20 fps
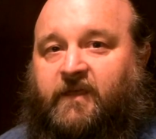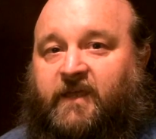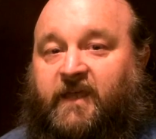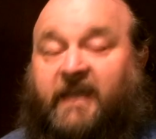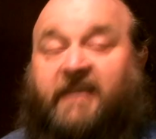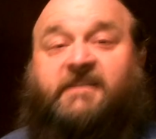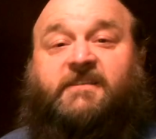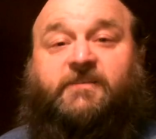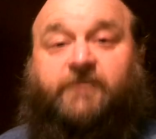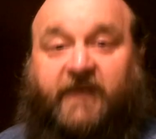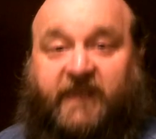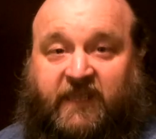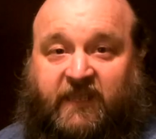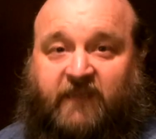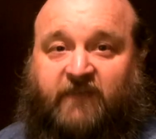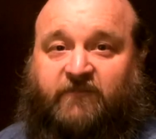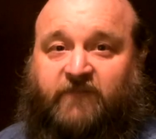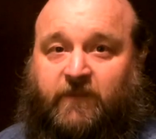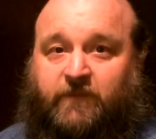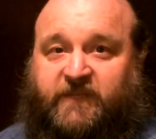And
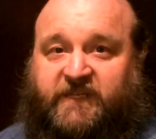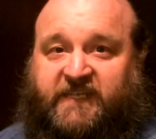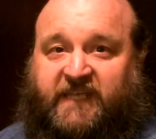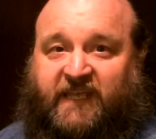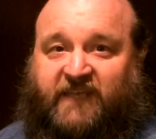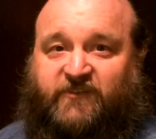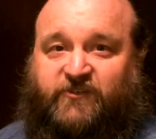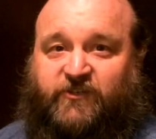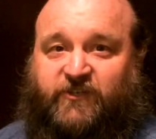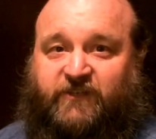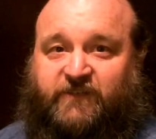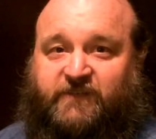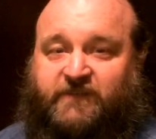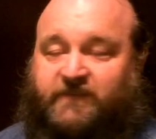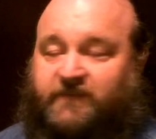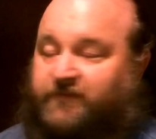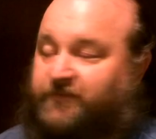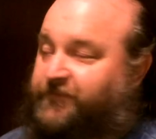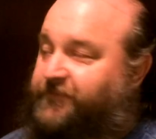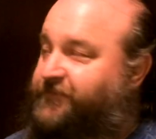speaking of
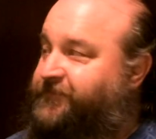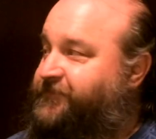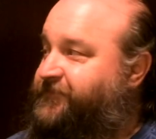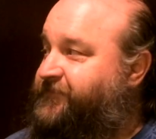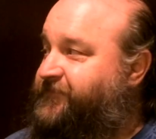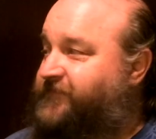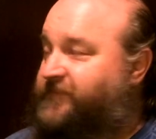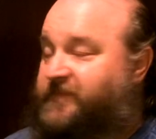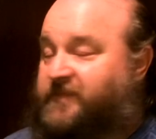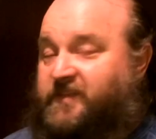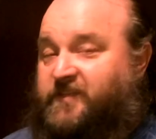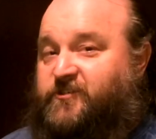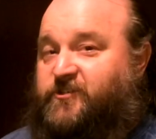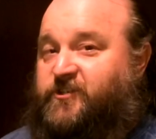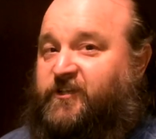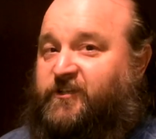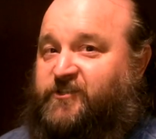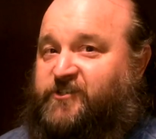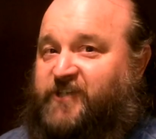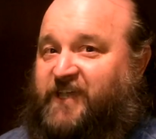limitations, the
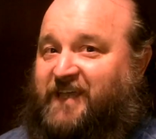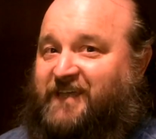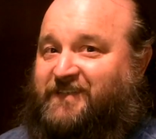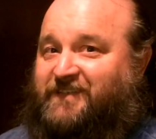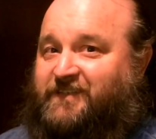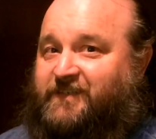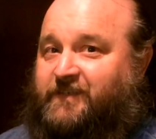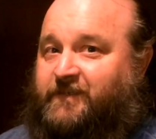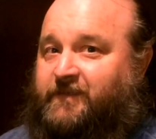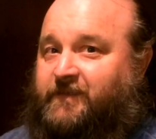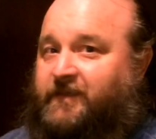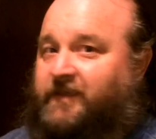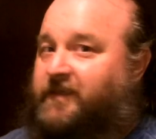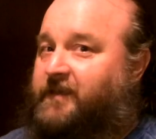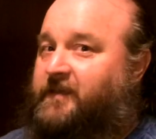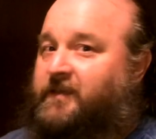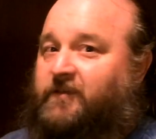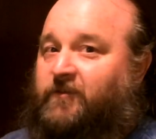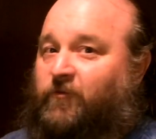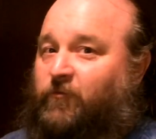chill chest,
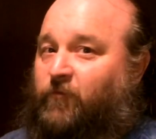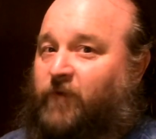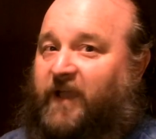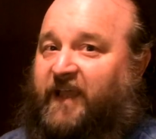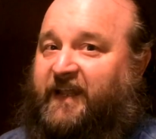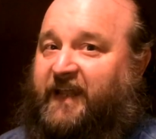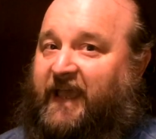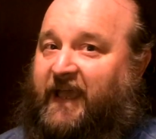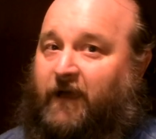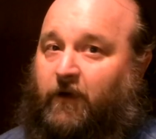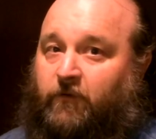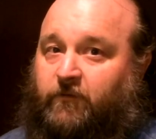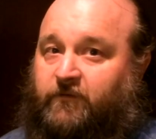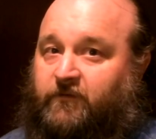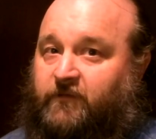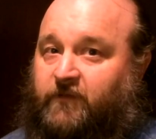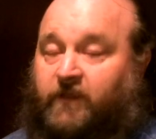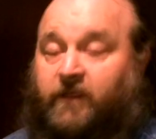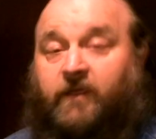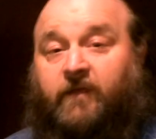right out.
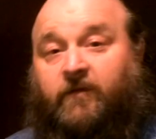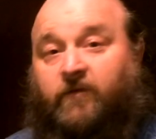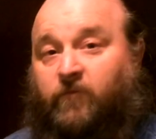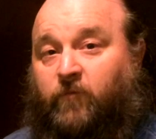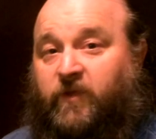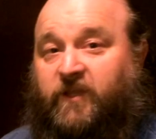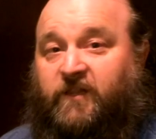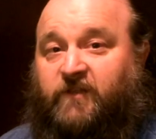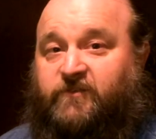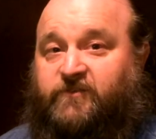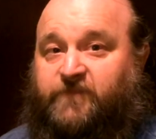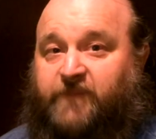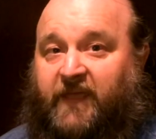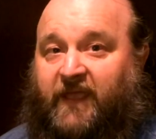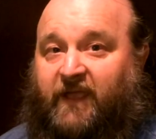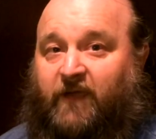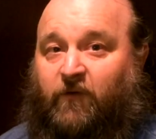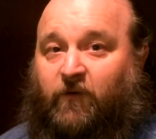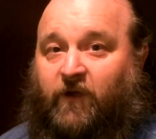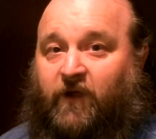We lose
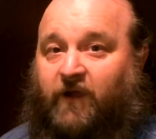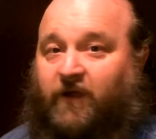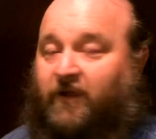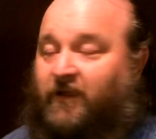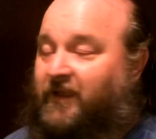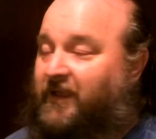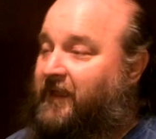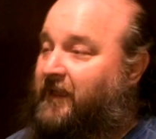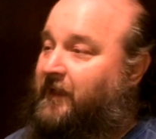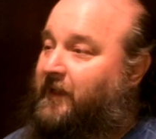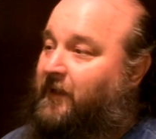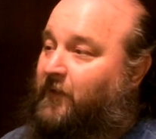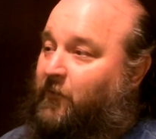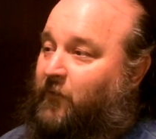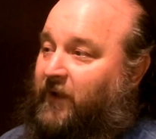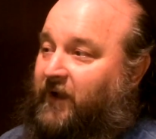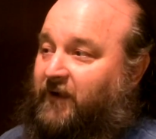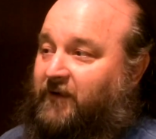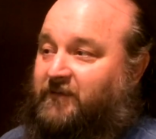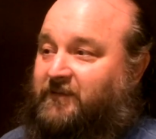power.
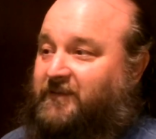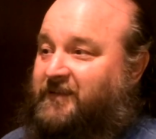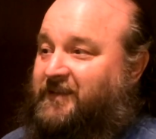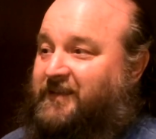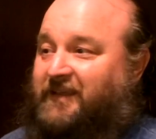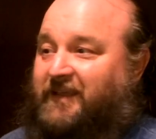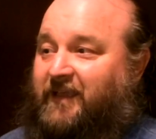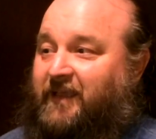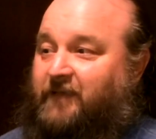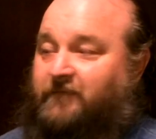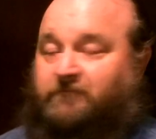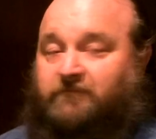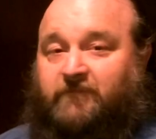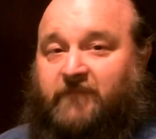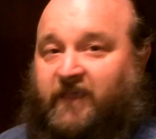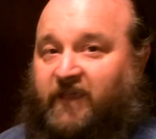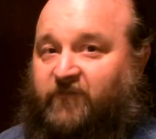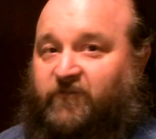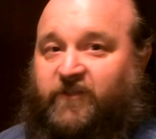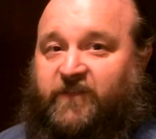Well,
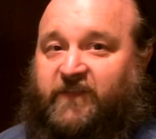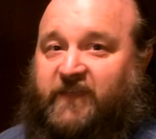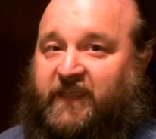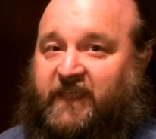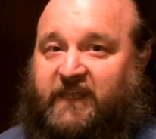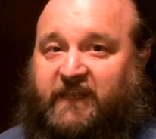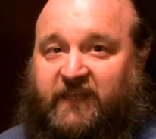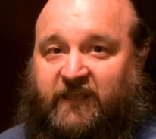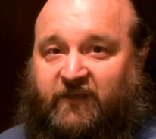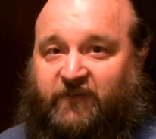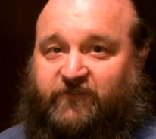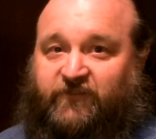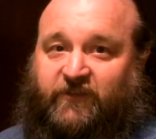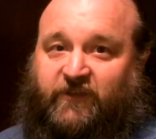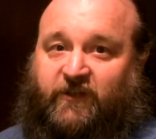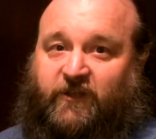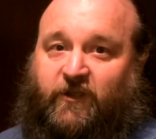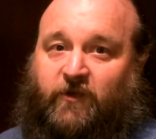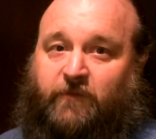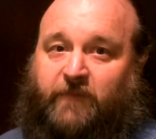everything in here is
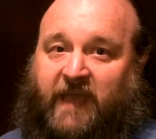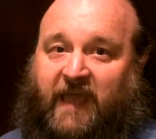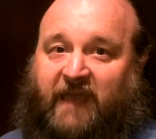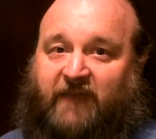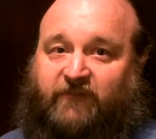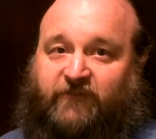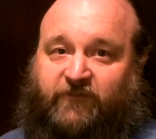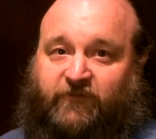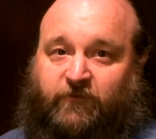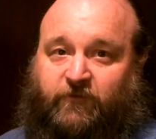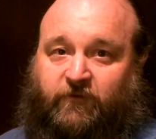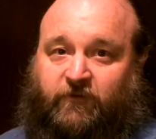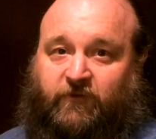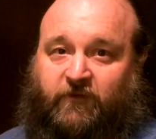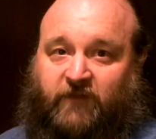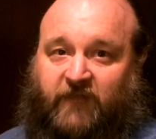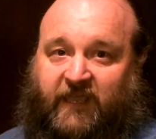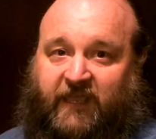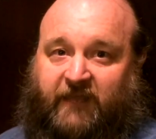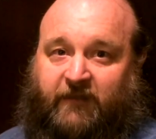going to go bad sooner
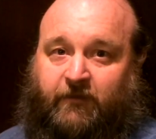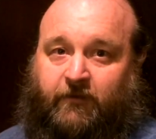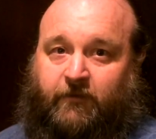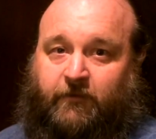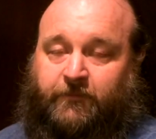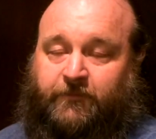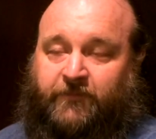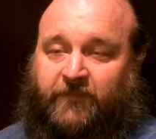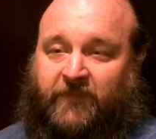or later.